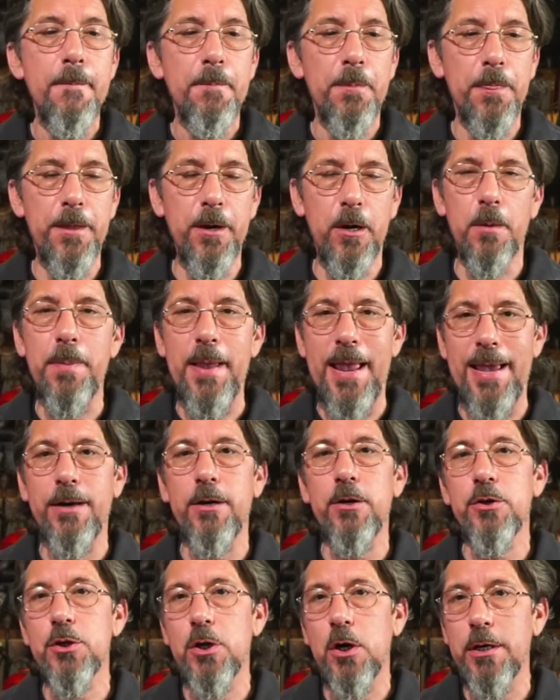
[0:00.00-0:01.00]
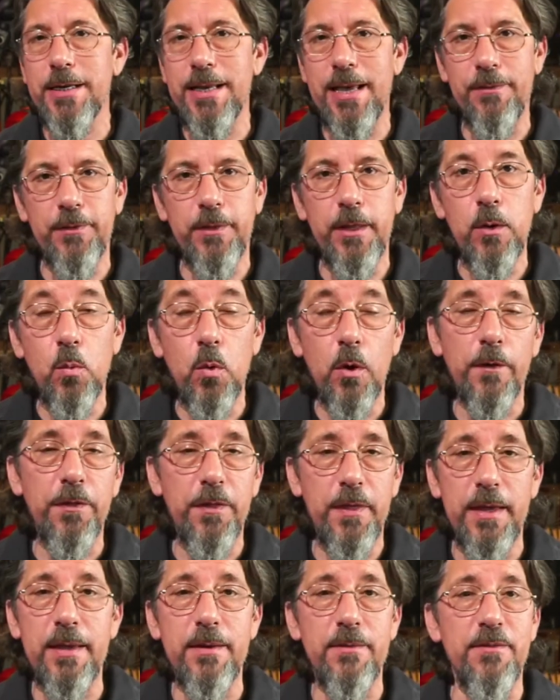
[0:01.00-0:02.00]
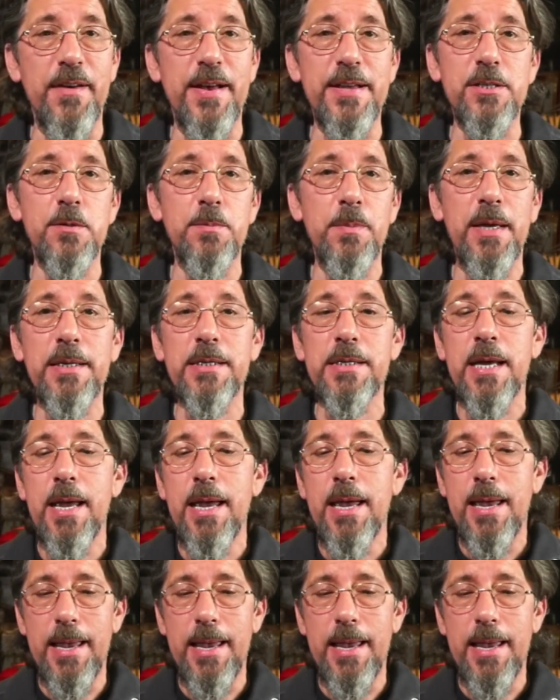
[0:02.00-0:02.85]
Their patterns are definitely worth the investment.